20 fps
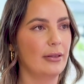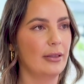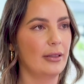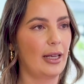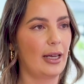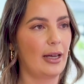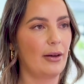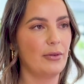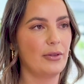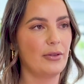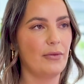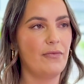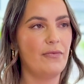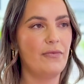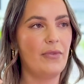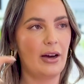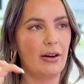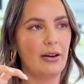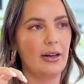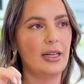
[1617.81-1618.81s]
like it was a
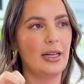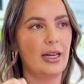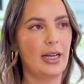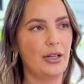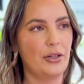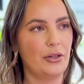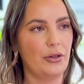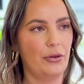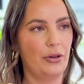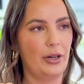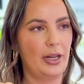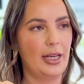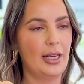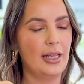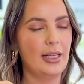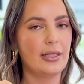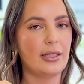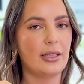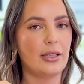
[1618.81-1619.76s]
very niche audience,